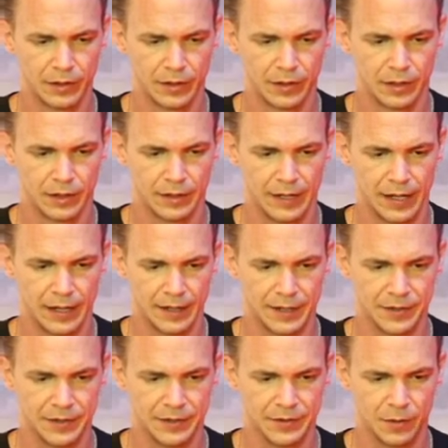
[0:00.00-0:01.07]
Yeah, here
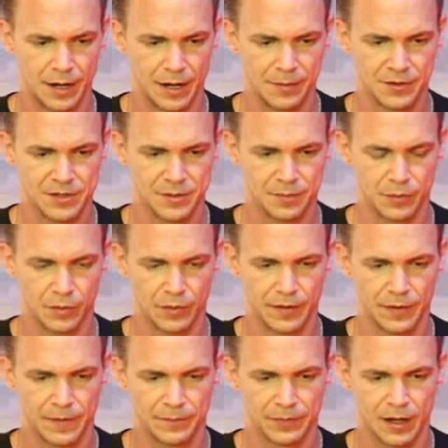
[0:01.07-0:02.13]
you go. Primary support,
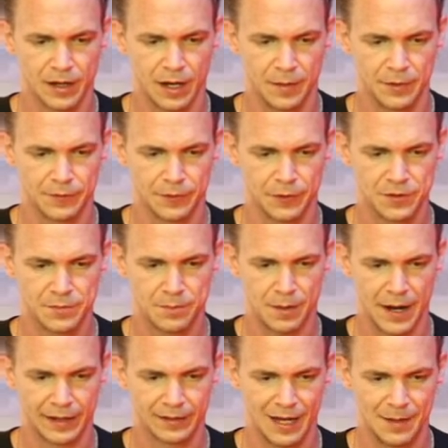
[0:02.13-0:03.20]
your first
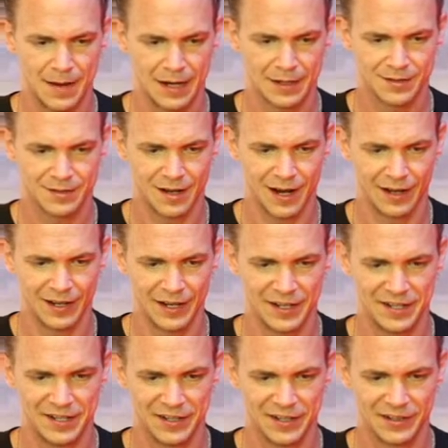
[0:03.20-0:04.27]
buying climax highlighted
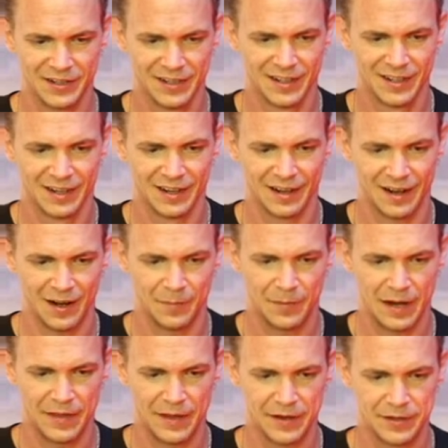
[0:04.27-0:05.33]
here,
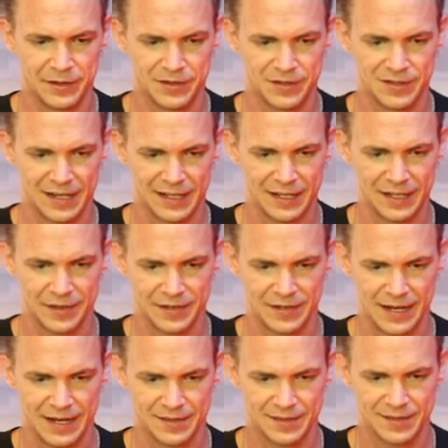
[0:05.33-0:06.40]
and then your secondary
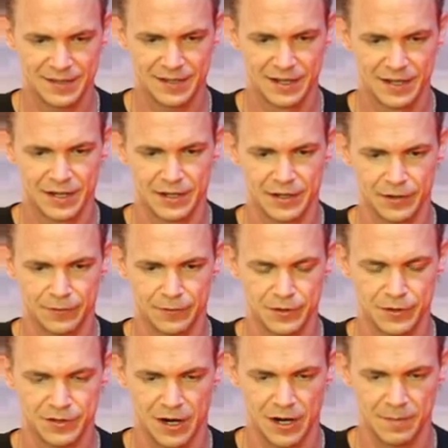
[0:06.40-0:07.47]
test, your
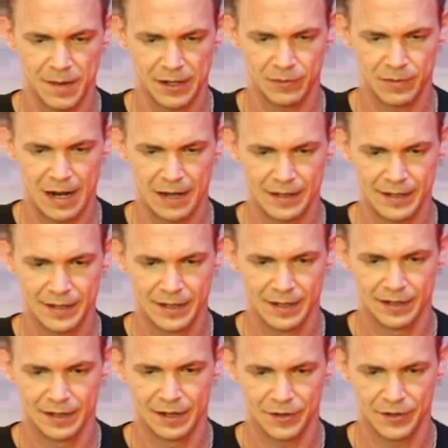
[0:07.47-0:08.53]
first automatic rally,
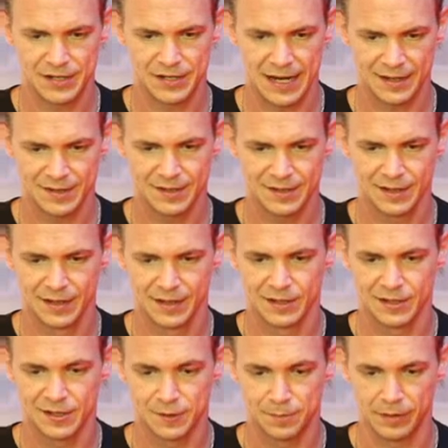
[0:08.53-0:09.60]
another test,
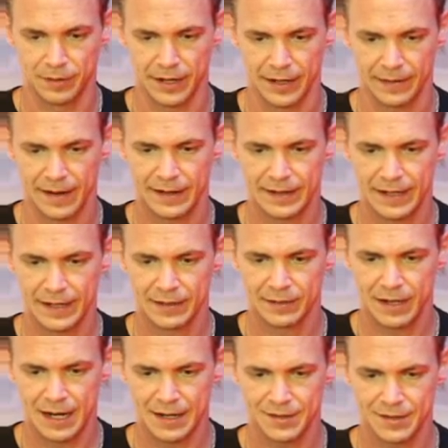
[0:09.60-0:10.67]
spring. And again,
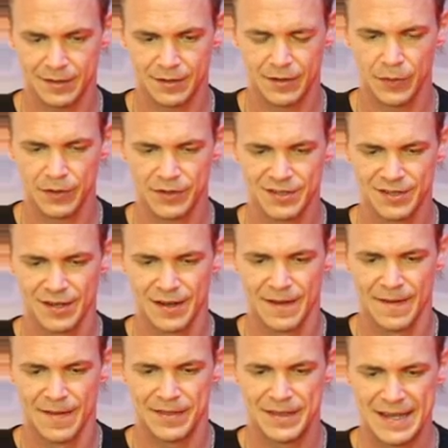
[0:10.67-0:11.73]
guys, notice
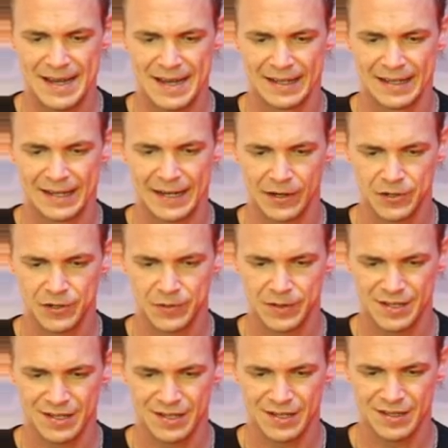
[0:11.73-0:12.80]
the
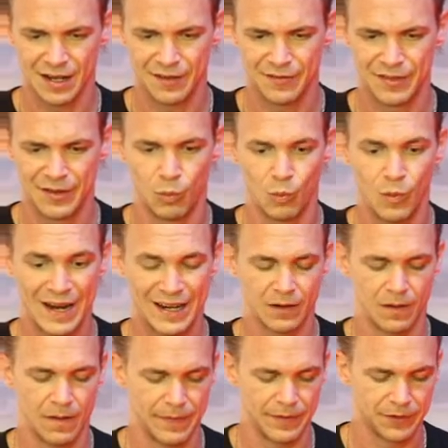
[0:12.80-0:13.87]
characteristics of the wick
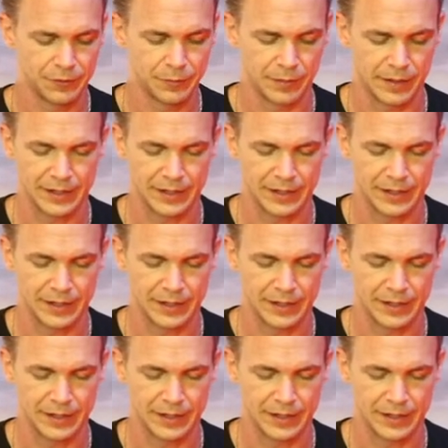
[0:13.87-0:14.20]
on this spring.